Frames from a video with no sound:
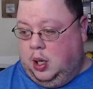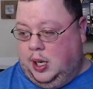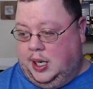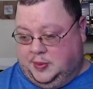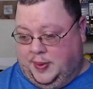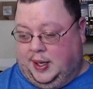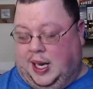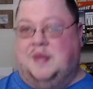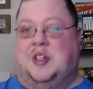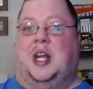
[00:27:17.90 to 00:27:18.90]
It has been
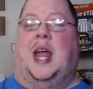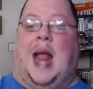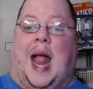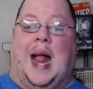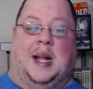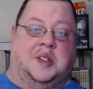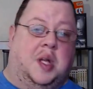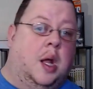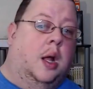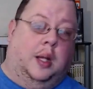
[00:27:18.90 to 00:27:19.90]
life changing. It has.
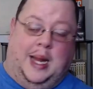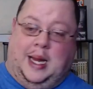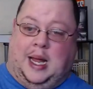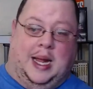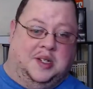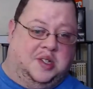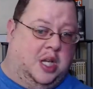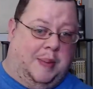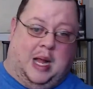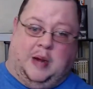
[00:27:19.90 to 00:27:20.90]
Lena has
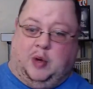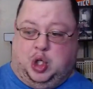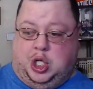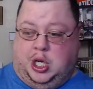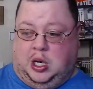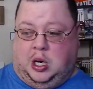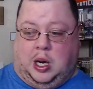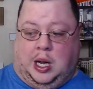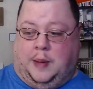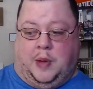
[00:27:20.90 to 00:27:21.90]
come out of her
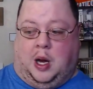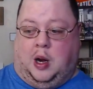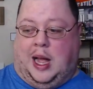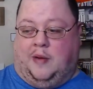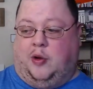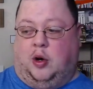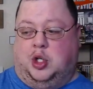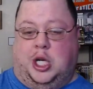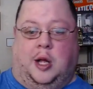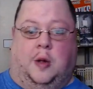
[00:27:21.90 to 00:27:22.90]

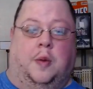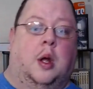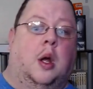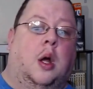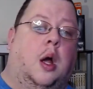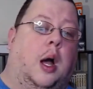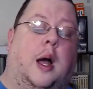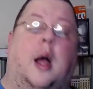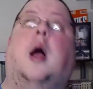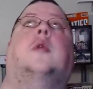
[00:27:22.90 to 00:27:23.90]
shell
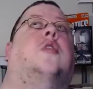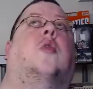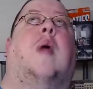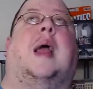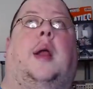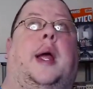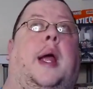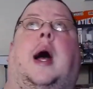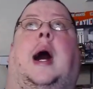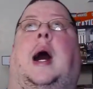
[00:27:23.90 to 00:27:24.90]

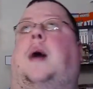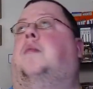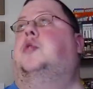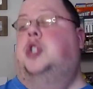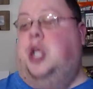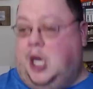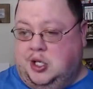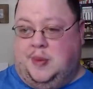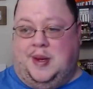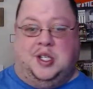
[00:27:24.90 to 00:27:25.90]
directly. She
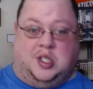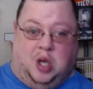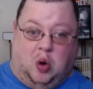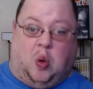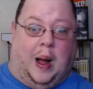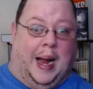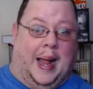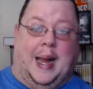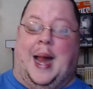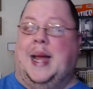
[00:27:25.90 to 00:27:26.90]
used to be so
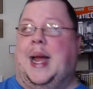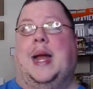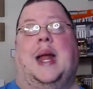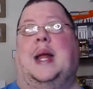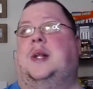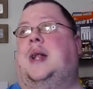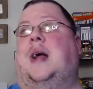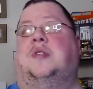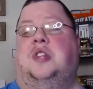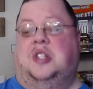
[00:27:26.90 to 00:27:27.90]
quiet, and
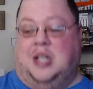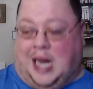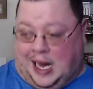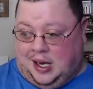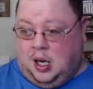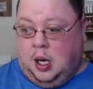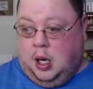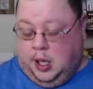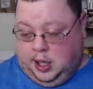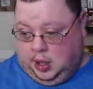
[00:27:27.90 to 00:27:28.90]
now she's not.
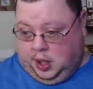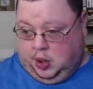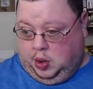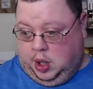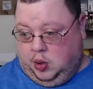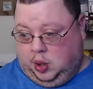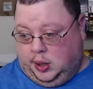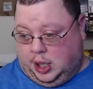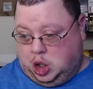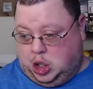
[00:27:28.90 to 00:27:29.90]
You
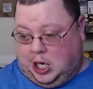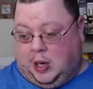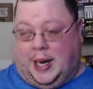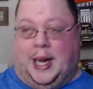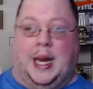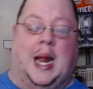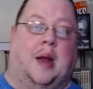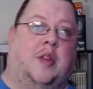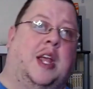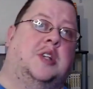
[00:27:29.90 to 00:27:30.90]
look at Sharon
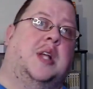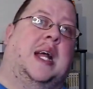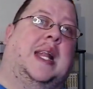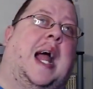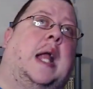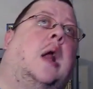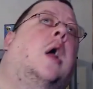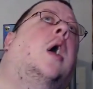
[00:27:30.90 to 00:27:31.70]
and things like that.